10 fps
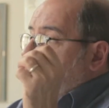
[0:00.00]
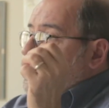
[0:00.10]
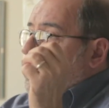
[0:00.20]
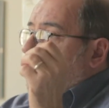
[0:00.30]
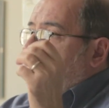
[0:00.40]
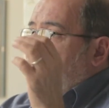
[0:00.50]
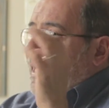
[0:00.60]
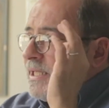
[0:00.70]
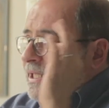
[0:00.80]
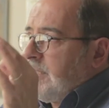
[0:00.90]
So
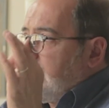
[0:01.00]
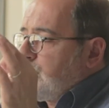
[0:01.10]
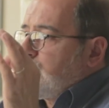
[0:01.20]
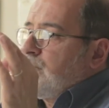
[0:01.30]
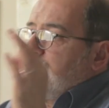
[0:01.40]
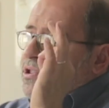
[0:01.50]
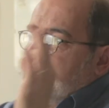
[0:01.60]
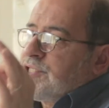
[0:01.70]
my key issue is